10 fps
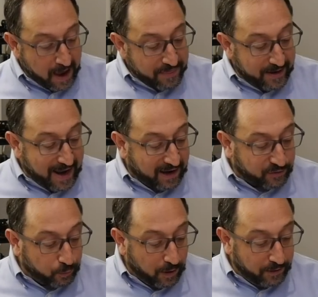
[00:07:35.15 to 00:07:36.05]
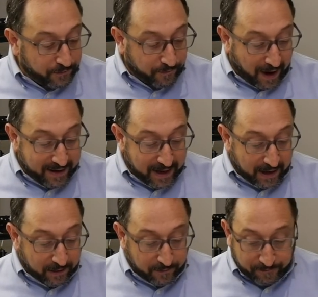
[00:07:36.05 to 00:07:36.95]
The next was fine
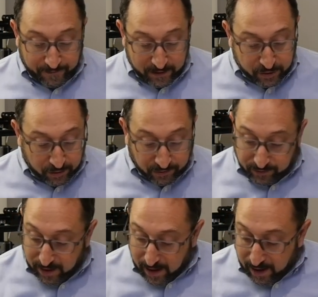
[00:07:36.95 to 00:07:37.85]
negative features.